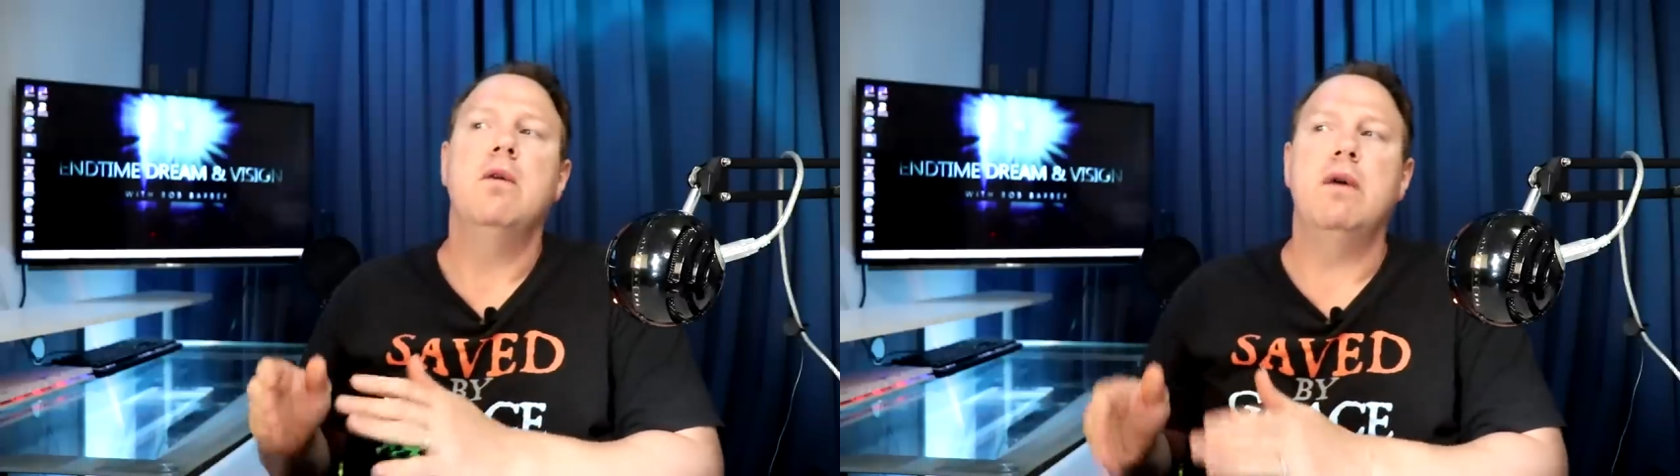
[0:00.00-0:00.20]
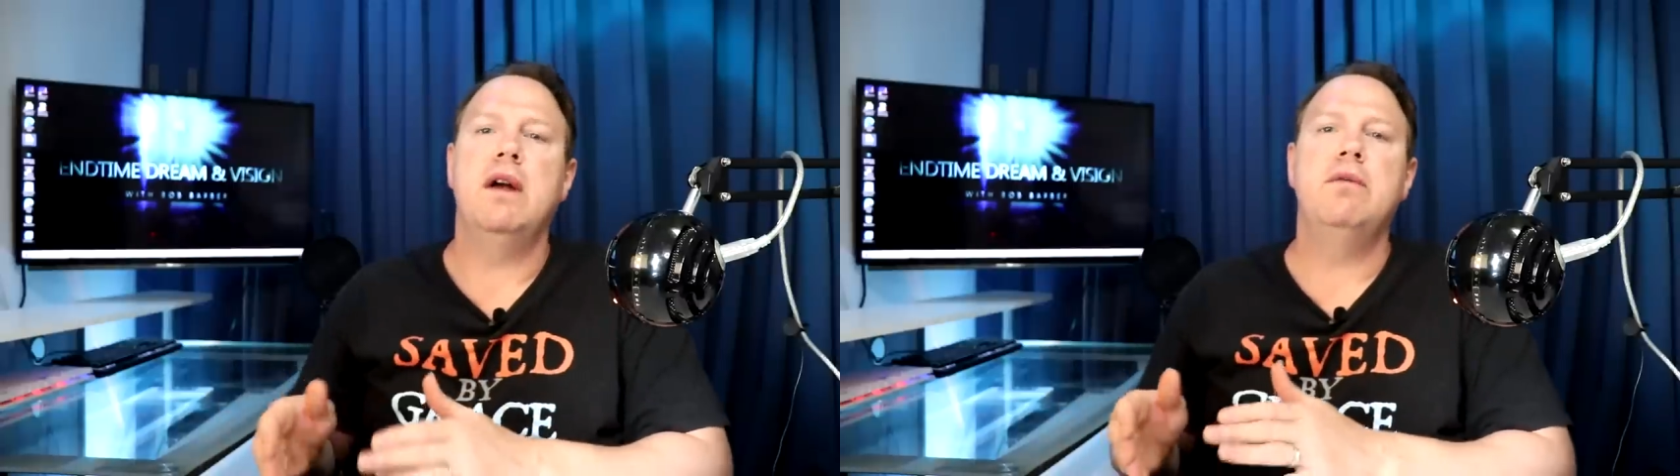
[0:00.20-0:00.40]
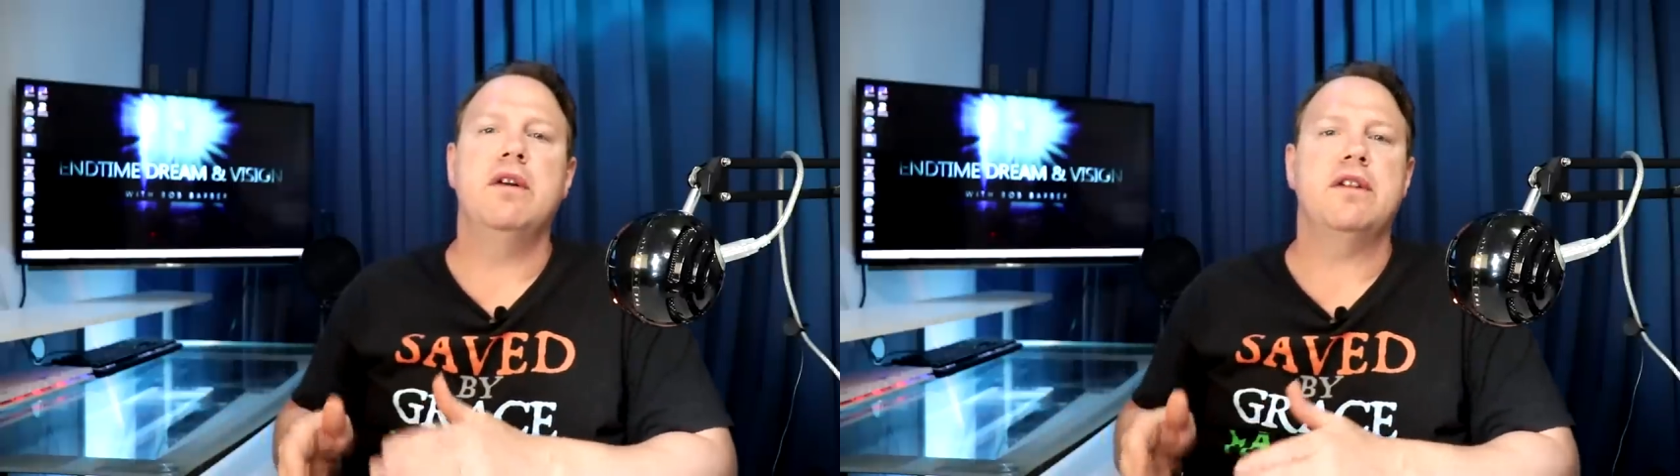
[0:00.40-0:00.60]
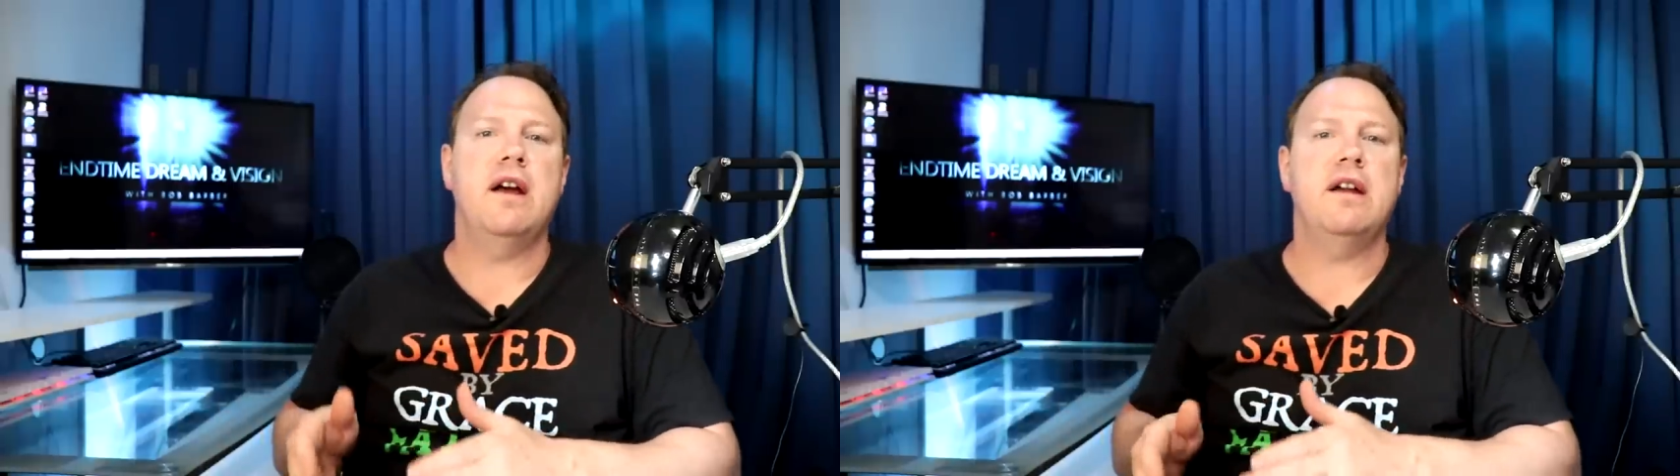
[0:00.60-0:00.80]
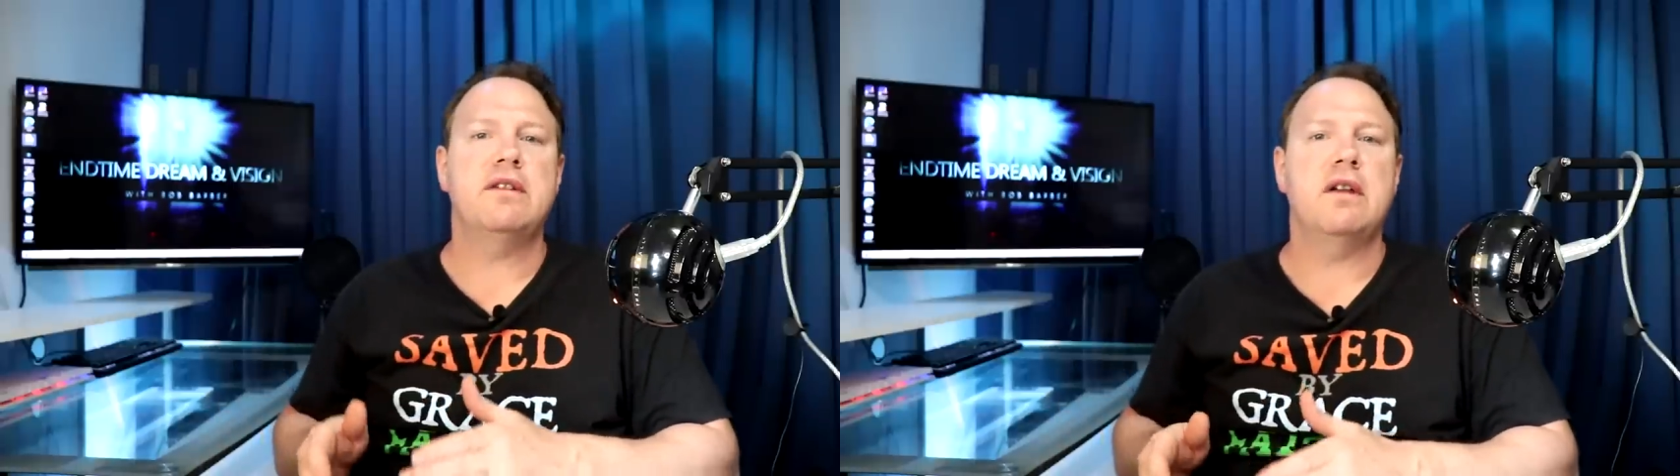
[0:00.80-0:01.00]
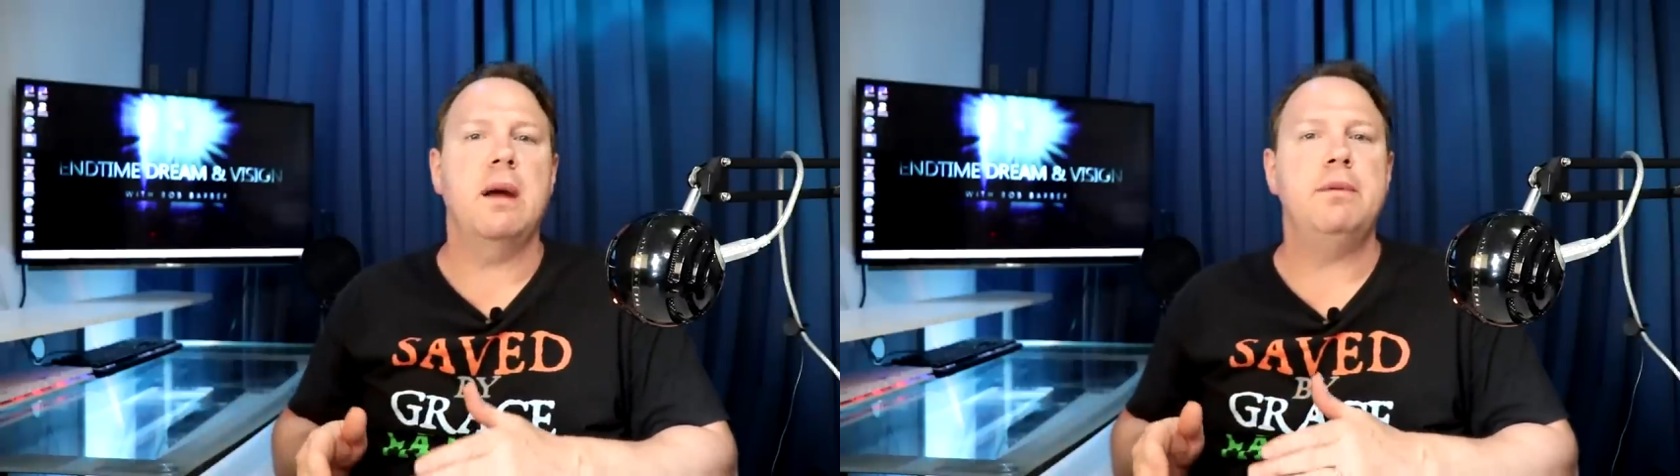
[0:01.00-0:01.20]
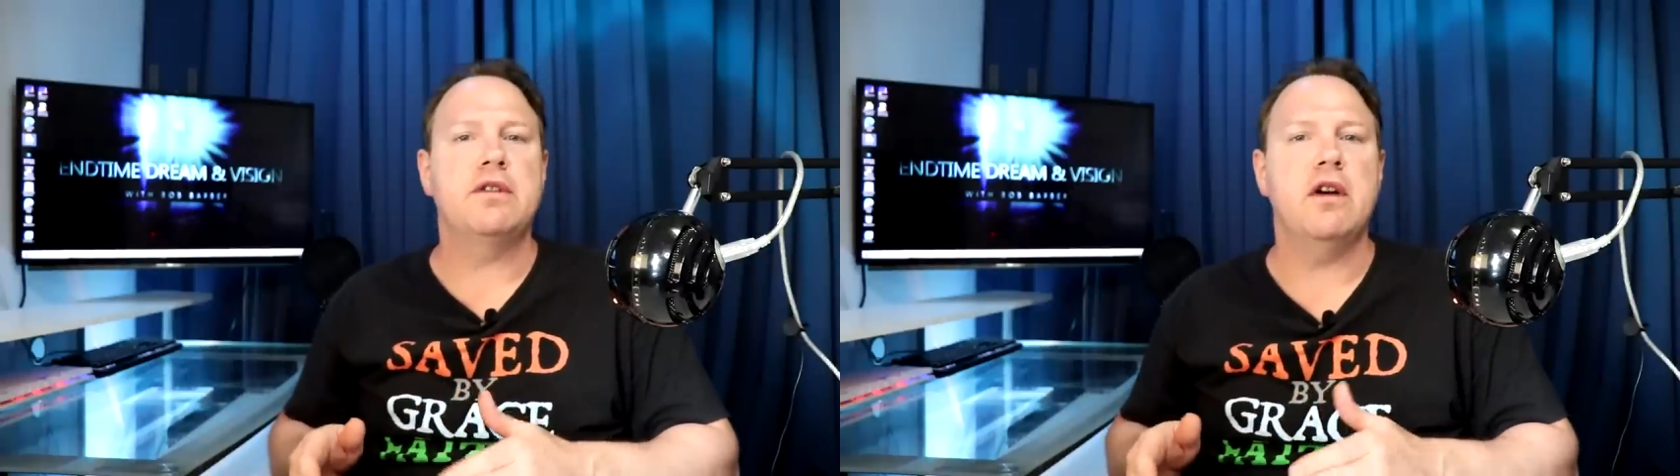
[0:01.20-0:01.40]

When was the last time you